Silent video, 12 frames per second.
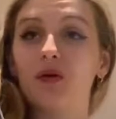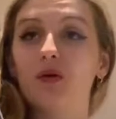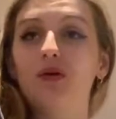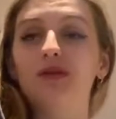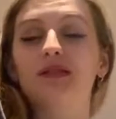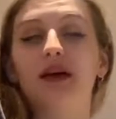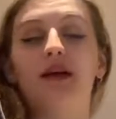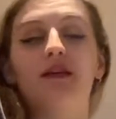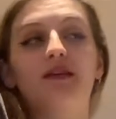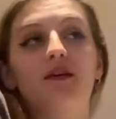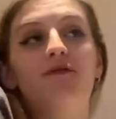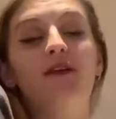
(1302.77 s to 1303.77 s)
Also,
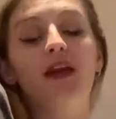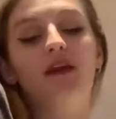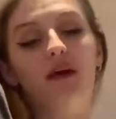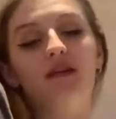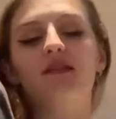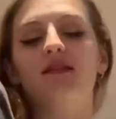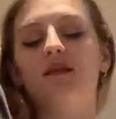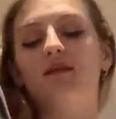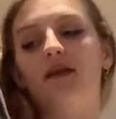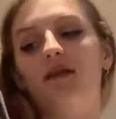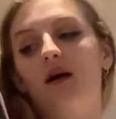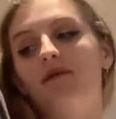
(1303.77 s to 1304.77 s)
so fitness is
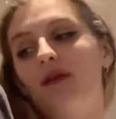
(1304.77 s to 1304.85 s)
something that